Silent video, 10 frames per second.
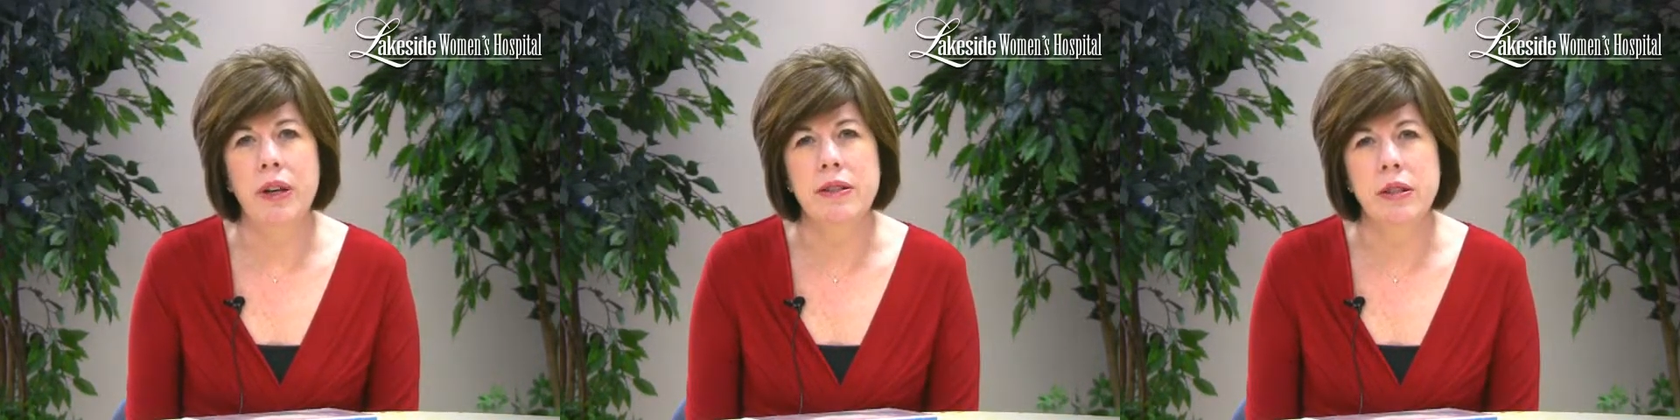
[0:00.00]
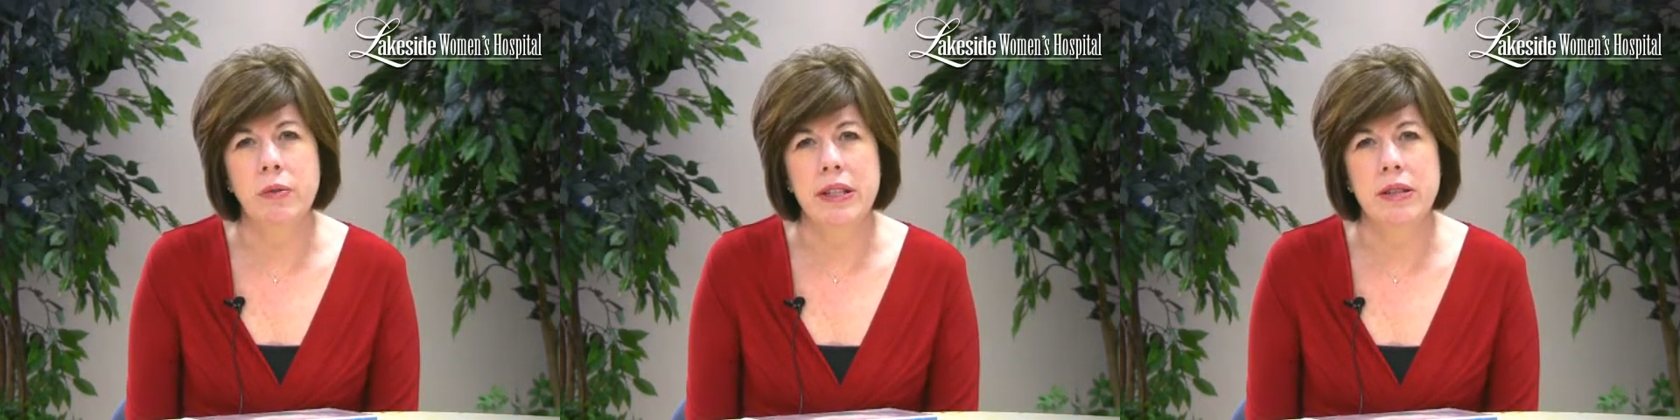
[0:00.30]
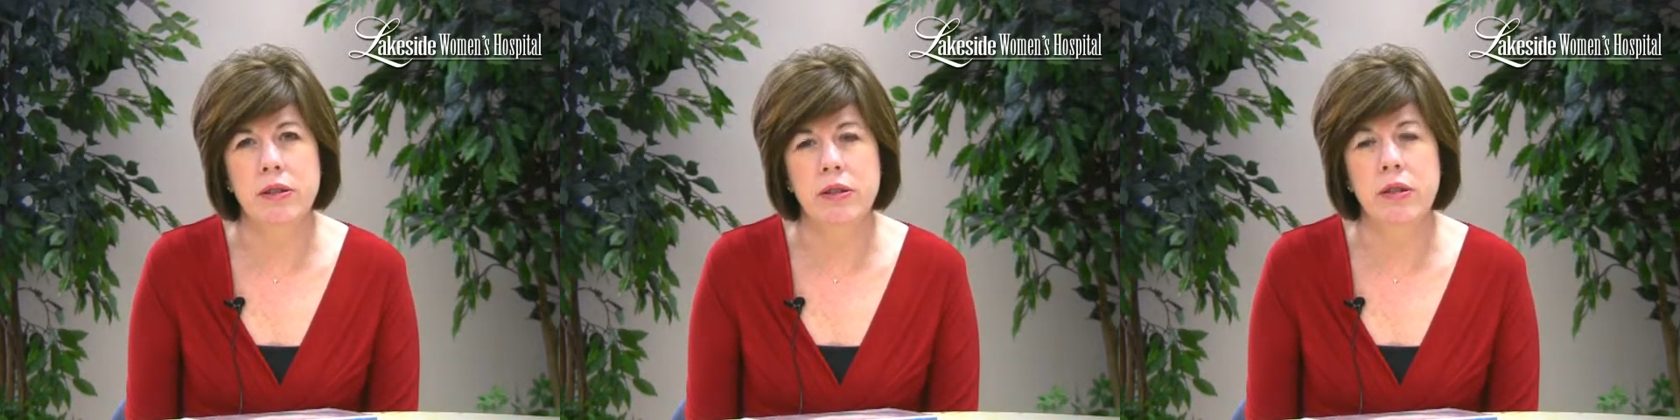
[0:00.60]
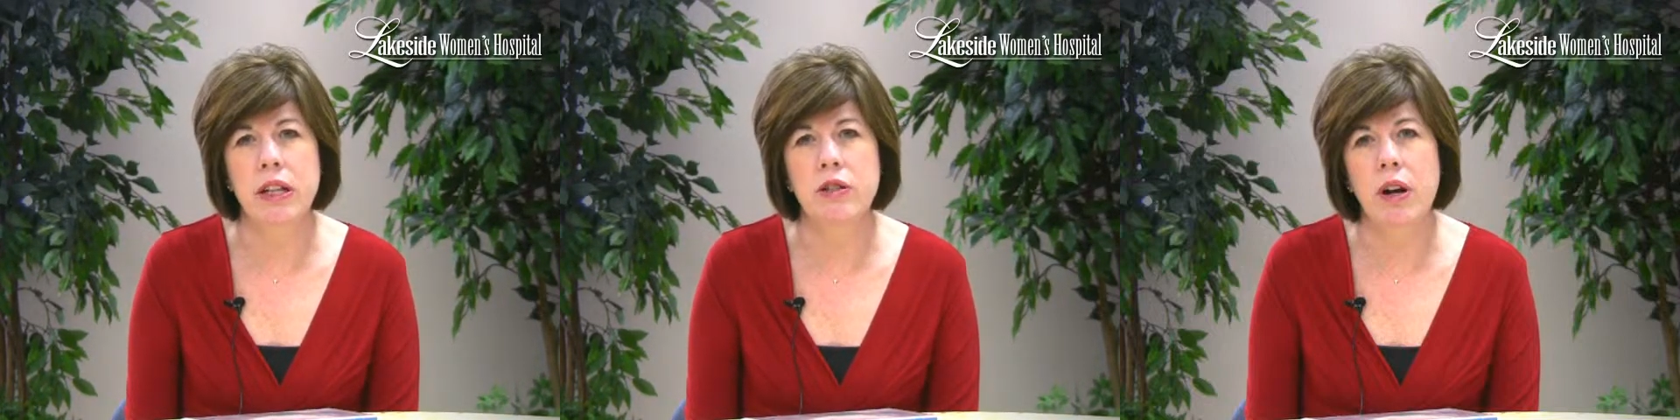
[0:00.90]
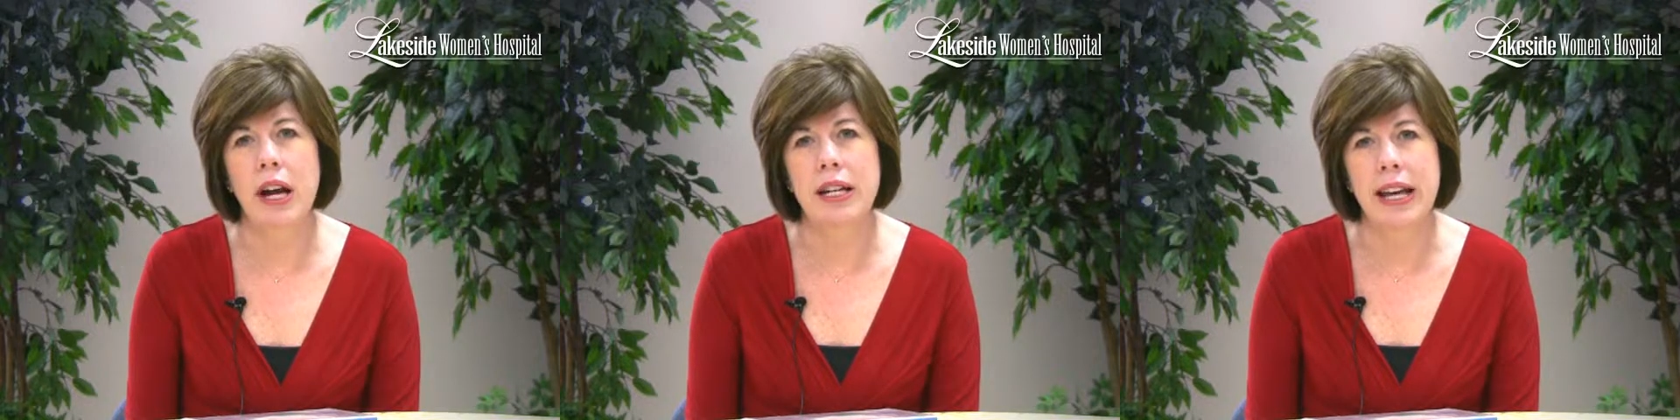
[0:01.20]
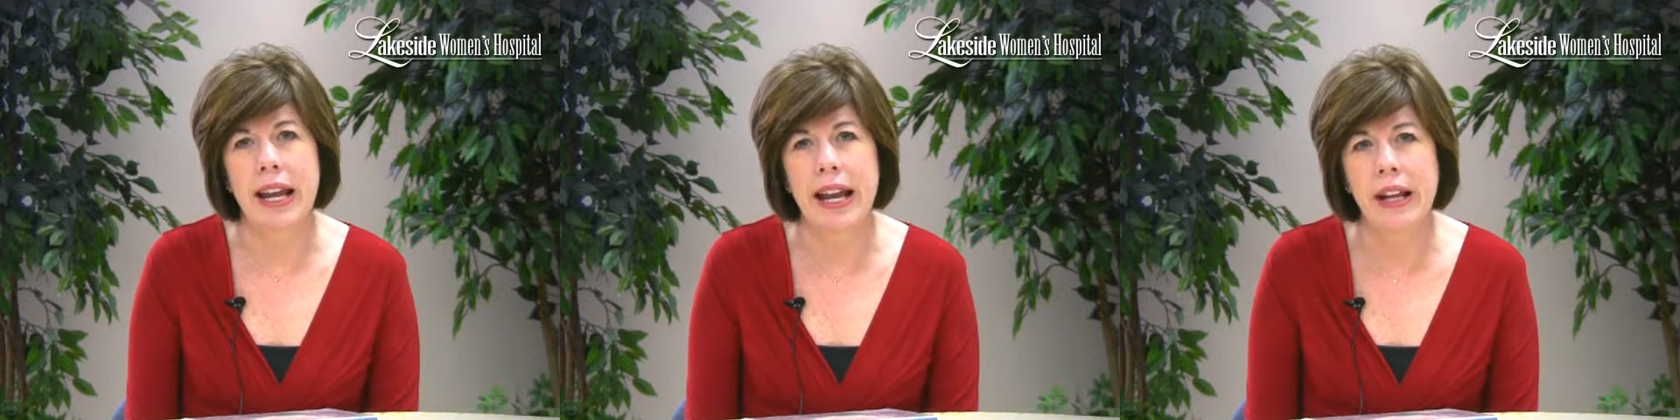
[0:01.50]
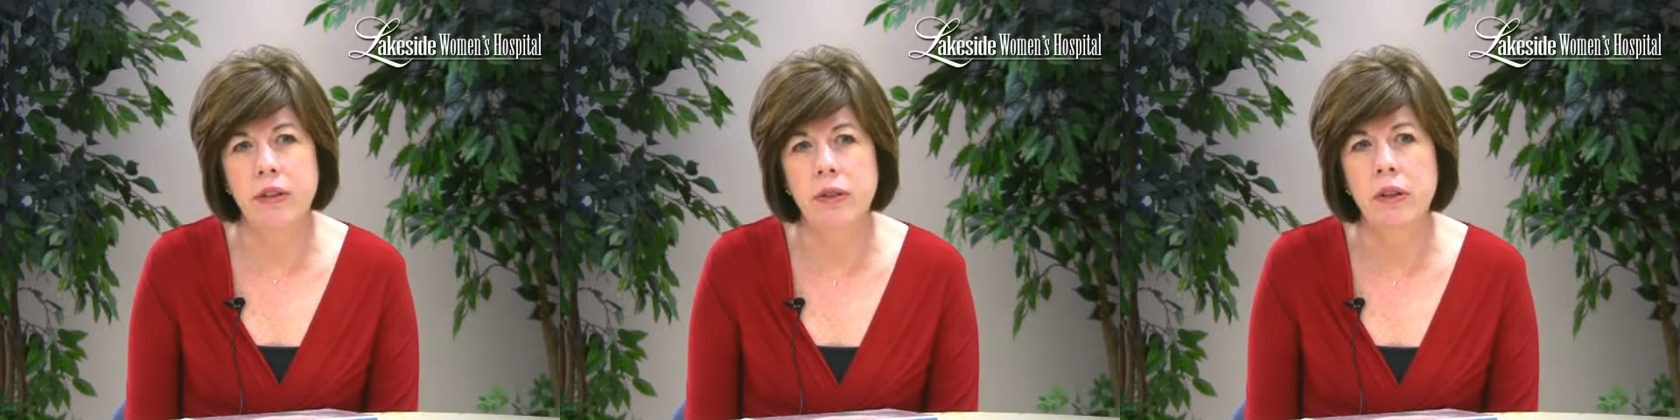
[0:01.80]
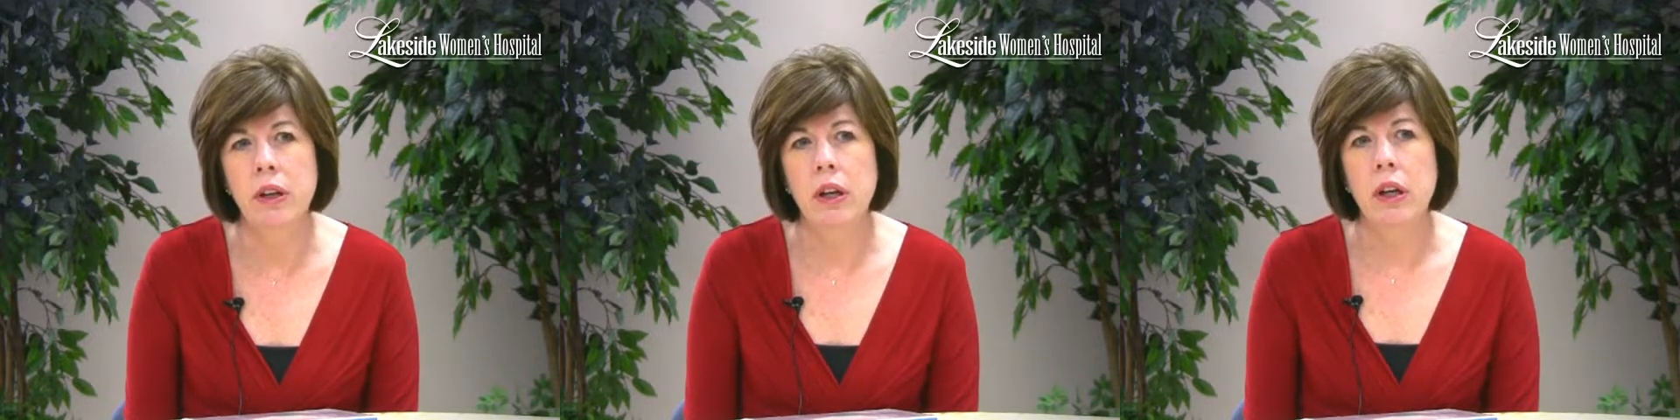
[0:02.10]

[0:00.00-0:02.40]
and so we certainly try to handle